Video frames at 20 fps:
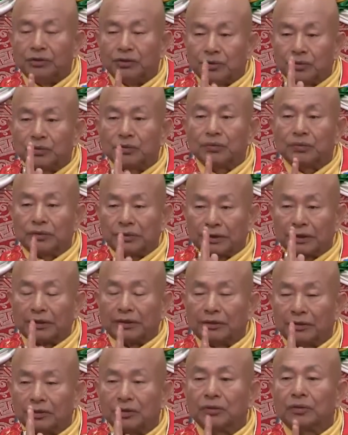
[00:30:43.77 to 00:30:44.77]
It's
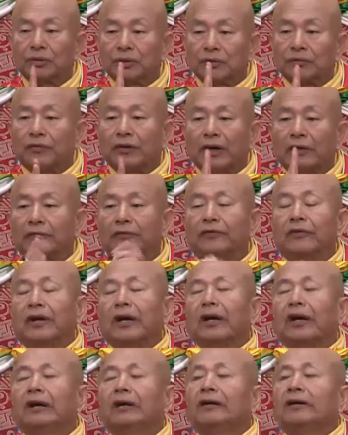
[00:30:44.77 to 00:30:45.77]
a
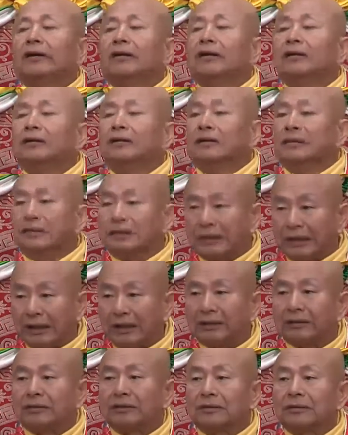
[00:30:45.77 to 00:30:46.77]
method
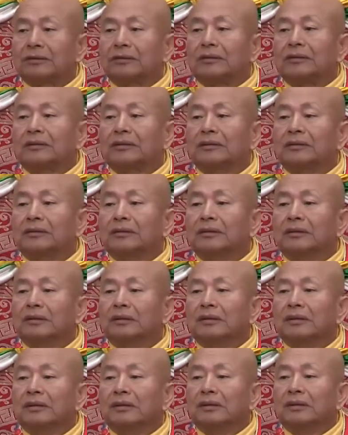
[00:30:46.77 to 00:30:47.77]
to help
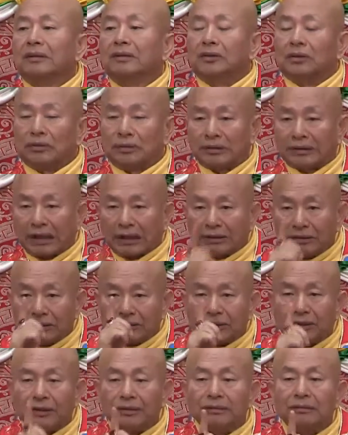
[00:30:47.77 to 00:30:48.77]
others to
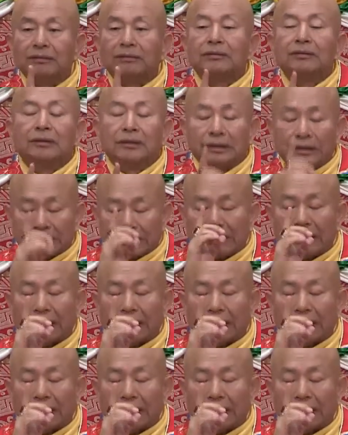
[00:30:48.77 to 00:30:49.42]
attain